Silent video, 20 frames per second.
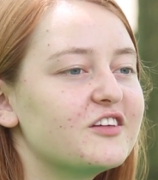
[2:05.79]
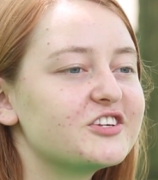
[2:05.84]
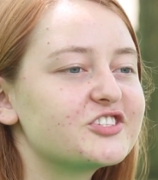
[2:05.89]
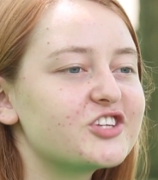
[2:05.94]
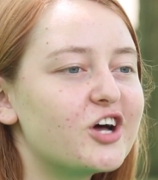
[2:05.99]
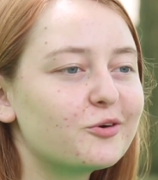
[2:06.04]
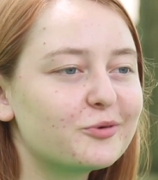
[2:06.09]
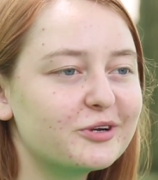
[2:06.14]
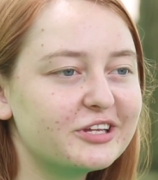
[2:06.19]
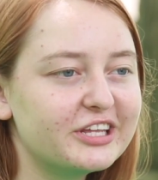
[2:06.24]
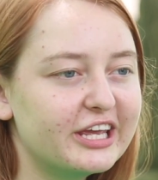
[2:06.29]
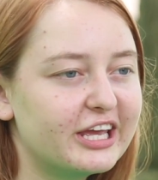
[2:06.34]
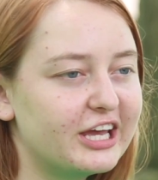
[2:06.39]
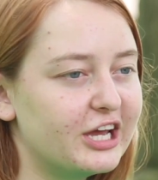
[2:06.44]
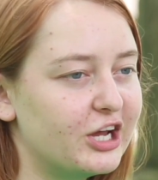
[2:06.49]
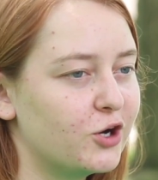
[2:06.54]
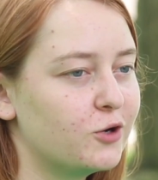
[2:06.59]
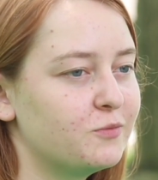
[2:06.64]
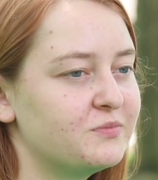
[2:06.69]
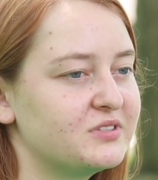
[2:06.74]
This all really
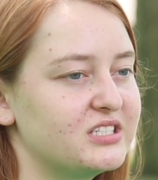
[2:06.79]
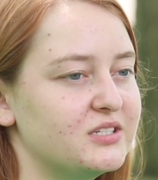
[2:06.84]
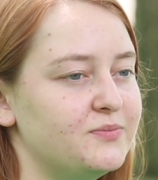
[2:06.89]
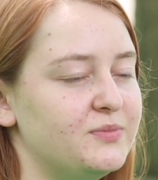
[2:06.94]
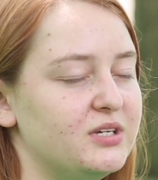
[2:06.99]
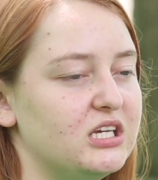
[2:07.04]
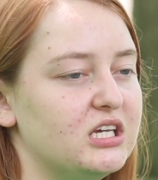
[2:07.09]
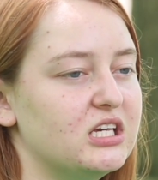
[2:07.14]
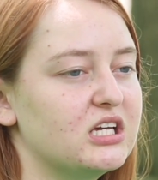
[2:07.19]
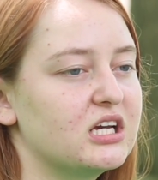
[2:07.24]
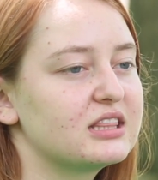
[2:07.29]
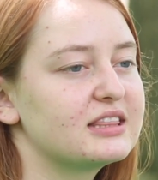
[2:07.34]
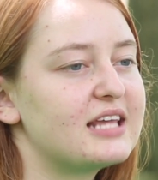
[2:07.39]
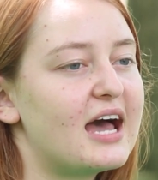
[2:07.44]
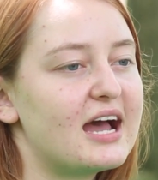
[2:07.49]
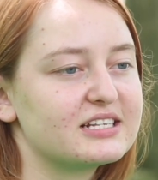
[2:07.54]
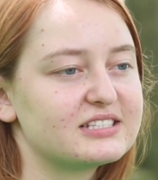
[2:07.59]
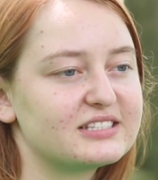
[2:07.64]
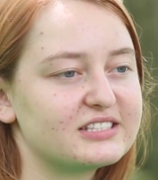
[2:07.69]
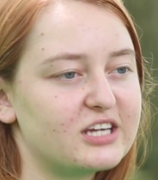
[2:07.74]
hit home to me
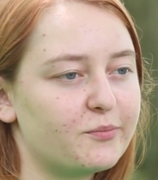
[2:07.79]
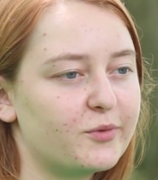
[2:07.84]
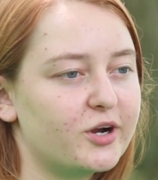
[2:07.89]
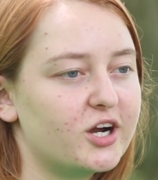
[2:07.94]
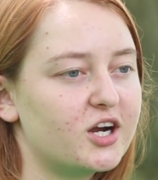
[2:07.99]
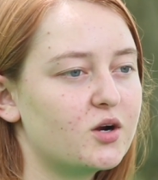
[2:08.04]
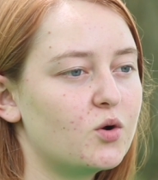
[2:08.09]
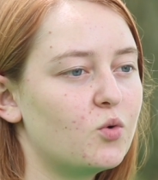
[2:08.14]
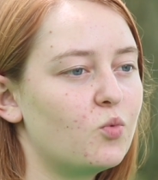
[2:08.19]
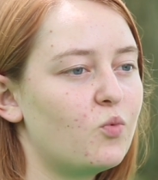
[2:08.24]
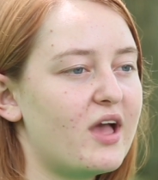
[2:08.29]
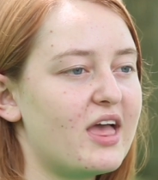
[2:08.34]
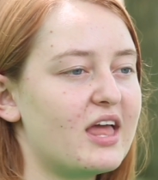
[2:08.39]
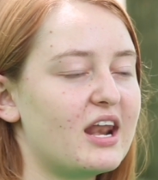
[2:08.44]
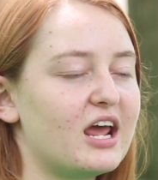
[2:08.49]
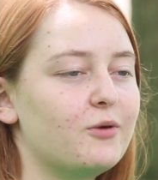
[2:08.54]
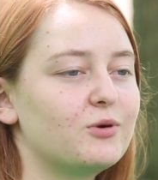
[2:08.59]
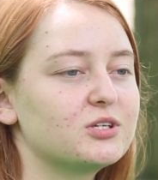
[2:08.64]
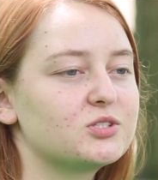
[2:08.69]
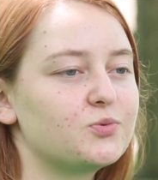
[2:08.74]
last summer
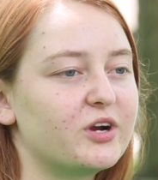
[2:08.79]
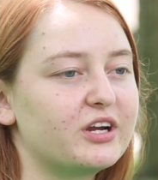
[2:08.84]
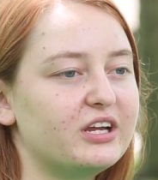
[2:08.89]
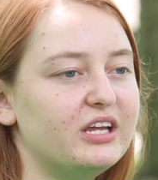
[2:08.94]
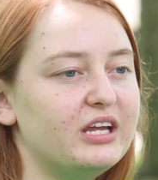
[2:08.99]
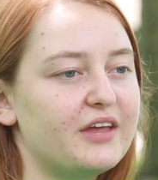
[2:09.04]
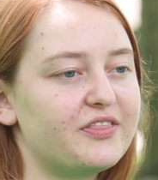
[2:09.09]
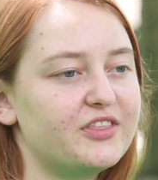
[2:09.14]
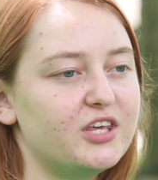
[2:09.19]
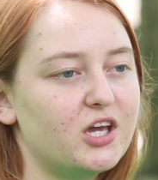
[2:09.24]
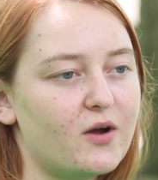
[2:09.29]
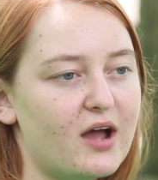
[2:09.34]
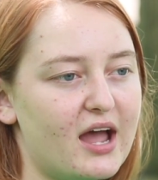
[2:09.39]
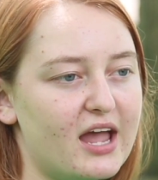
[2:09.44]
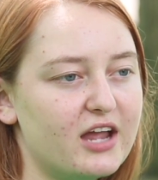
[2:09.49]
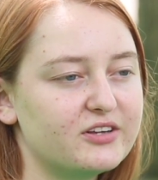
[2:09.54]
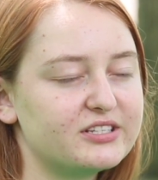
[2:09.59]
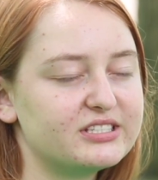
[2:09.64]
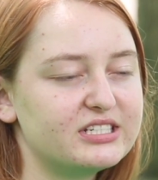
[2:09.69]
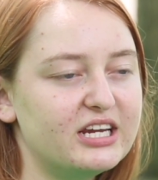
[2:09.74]
when I was working at the
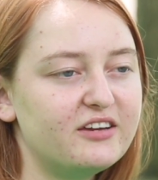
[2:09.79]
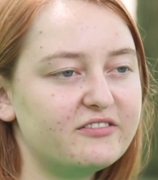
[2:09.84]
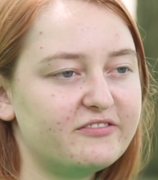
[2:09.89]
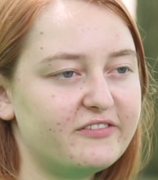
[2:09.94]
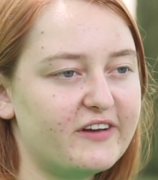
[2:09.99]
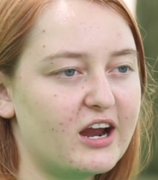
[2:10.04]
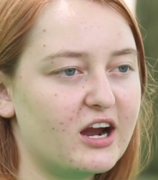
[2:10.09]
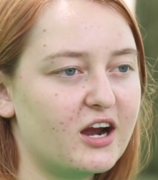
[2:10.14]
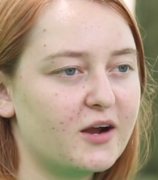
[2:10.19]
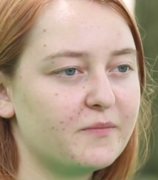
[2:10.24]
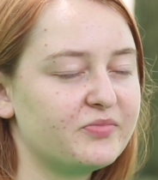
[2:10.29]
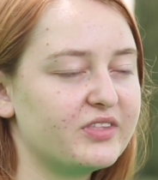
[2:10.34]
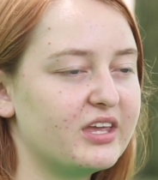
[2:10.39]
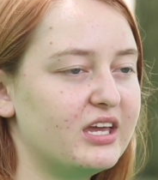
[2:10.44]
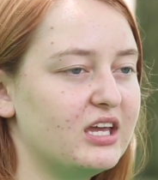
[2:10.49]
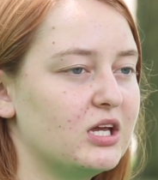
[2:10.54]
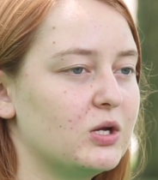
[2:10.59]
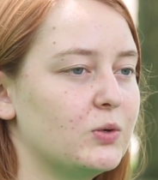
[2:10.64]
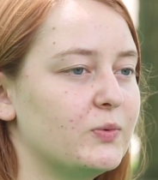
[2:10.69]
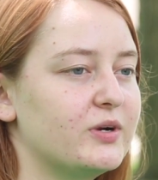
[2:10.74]
Ohio State Fair.
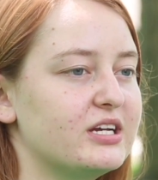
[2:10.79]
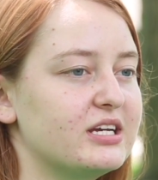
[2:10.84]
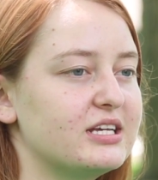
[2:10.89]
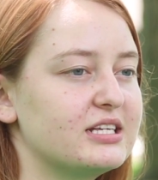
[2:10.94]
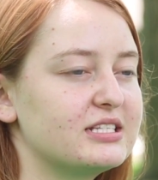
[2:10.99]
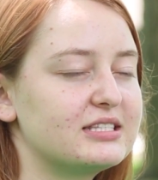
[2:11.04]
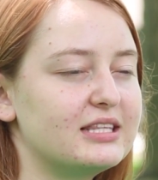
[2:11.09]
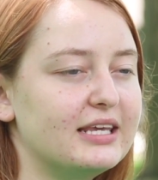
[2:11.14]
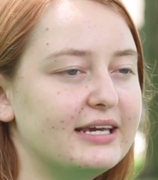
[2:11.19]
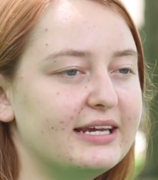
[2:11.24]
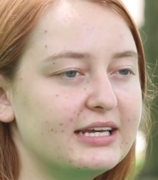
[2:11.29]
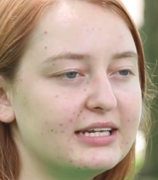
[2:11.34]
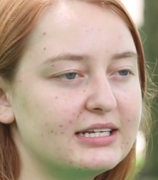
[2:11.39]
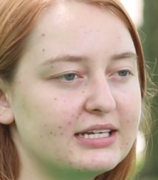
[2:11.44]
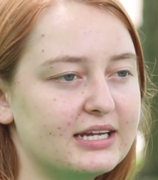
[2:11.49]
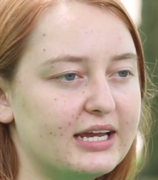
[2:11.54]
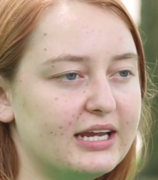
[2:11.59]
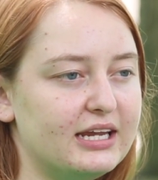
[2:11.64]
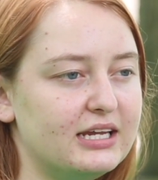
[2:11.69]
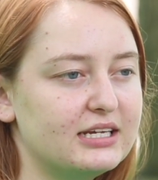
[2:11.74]
It was late at
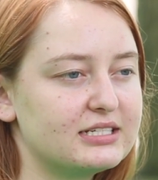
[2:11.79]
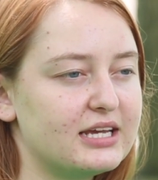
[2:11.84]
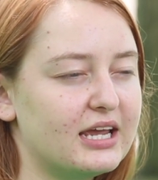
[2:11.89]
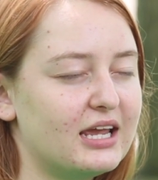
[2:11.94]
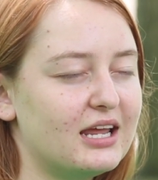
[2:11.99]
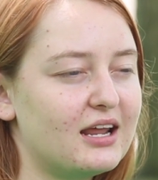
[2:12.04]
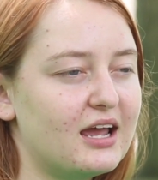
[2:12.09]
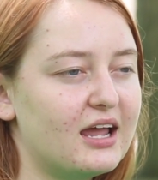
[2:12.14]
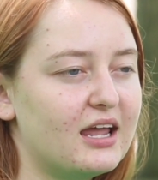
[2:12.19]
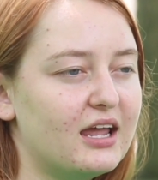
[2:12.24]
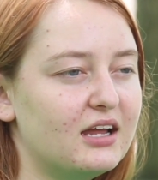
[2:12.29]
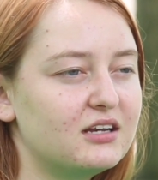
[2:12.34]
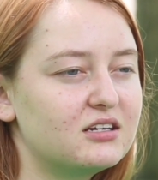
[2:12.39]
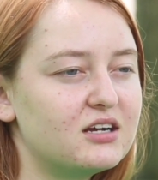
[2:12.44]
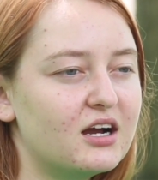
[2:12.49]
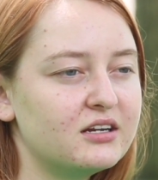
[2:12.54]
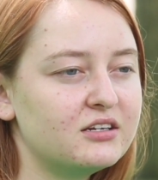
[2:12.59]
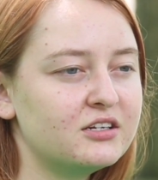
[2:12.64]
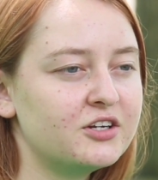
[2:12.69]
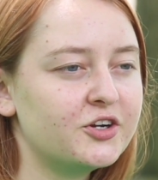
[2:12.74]
night and I
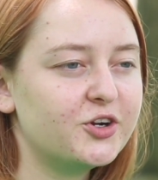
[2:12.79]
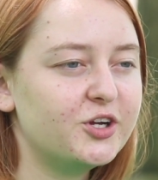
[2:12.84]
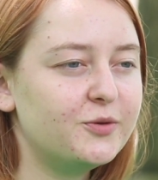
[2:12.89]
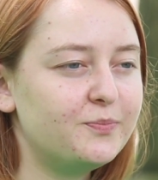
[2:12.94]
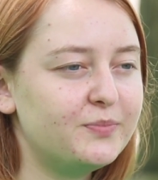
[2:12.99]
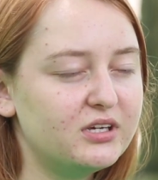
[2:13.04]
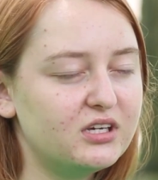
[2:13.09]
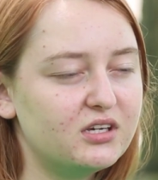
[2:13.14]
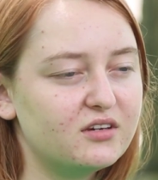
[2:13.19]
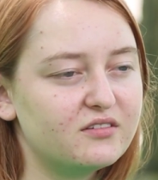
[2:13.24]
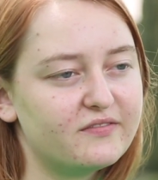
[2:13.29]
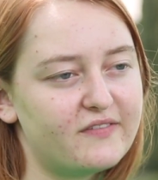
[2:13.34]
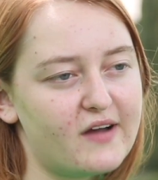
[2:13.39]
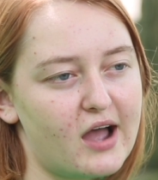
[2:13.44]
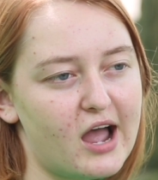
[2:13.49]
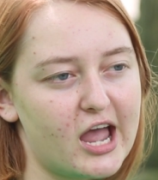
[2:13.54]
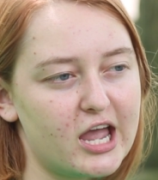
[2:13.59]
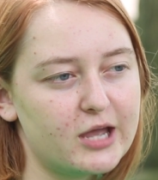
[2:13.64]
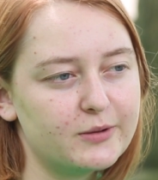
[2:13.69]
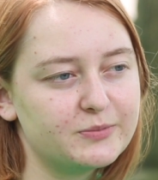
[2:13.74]
had gotten creepy
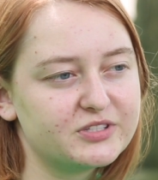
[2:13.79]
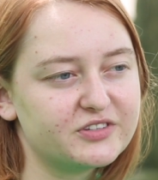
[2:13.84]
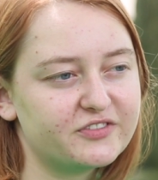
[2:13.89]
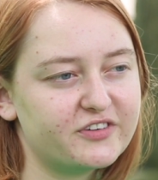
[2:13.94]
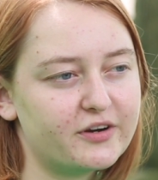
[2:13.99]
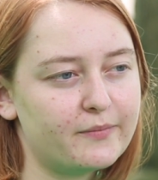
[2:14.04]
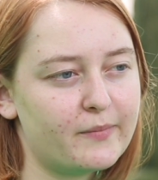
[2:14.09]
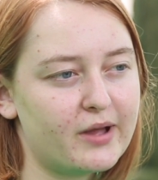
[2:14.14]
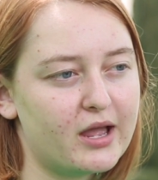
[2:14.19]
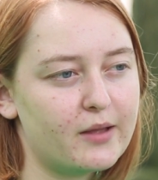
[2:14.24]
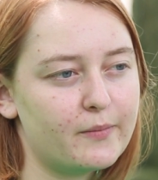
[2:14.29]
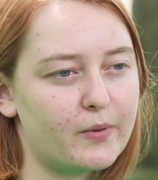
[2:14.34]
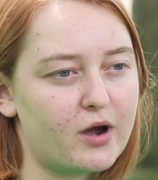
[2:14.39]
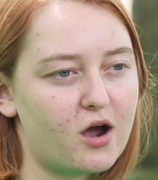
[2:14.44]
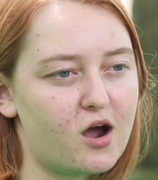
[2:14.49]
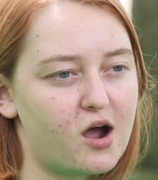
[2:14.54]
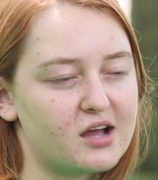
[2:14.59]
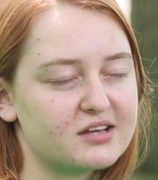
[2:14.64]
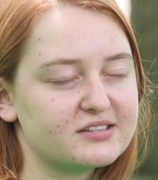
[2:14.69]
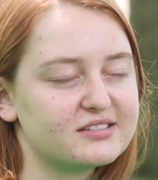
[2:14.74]
vibes from my
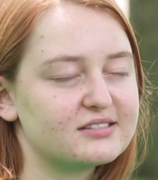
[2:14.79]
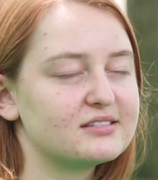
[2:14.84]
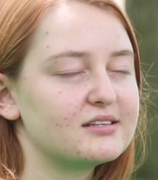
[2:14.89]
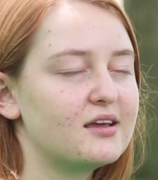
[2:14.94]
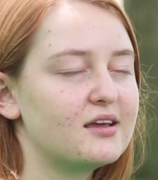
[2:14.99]
boss